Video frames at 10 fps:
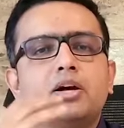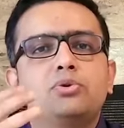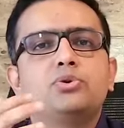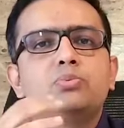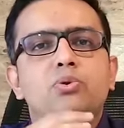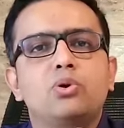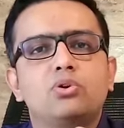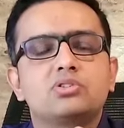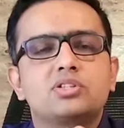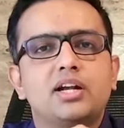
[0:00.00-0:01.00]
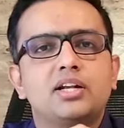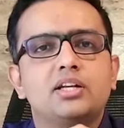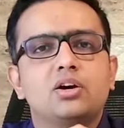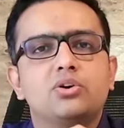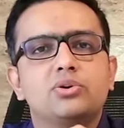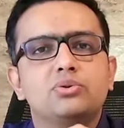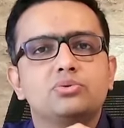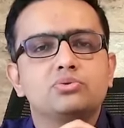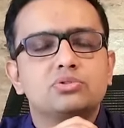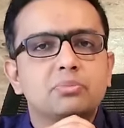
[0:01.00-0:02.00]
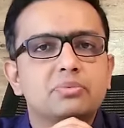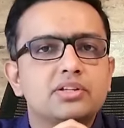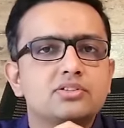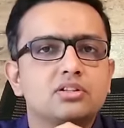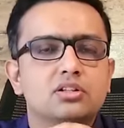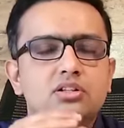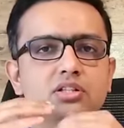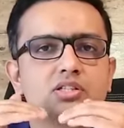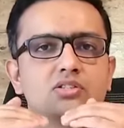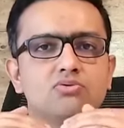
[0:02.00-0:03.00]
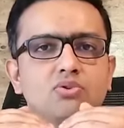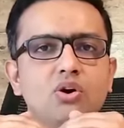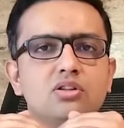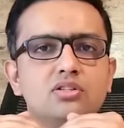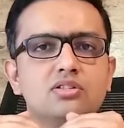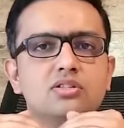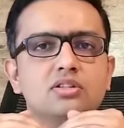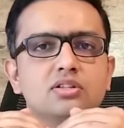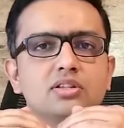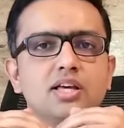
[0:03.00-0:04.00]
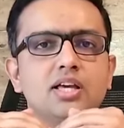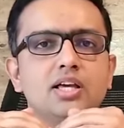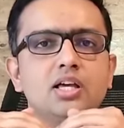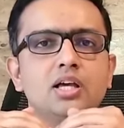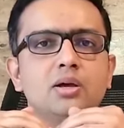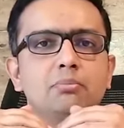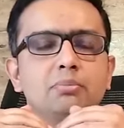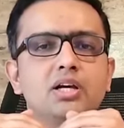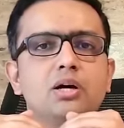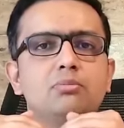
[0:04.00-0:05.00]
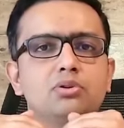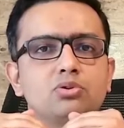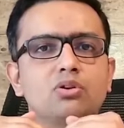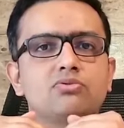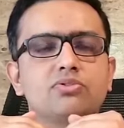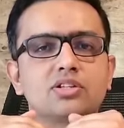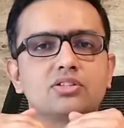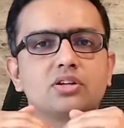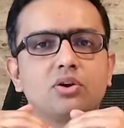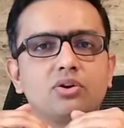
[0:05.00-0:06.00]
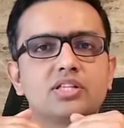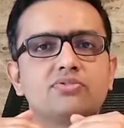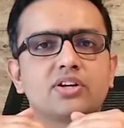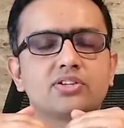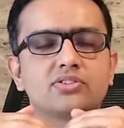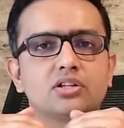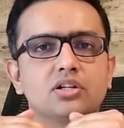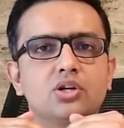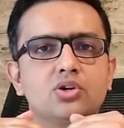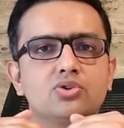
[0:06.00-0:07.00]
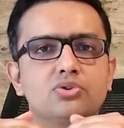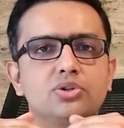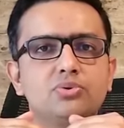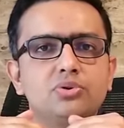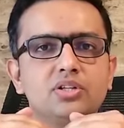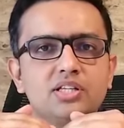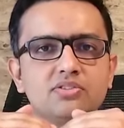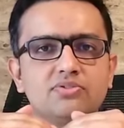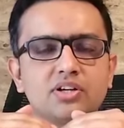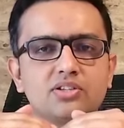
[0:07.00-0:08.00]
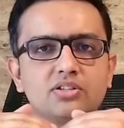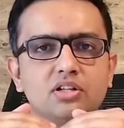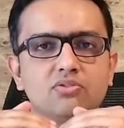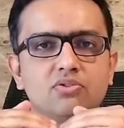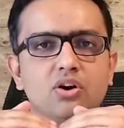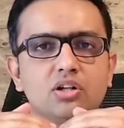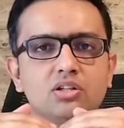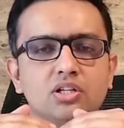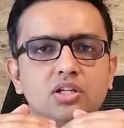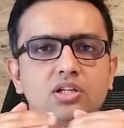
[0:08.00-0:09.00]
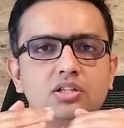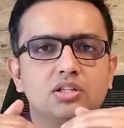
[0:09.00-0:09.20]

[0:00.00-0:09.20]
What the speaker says: Now due to prolonged standing or due to some reason, these walls, they become non-functional or dysfunctional. So due to the dysfunctional wall,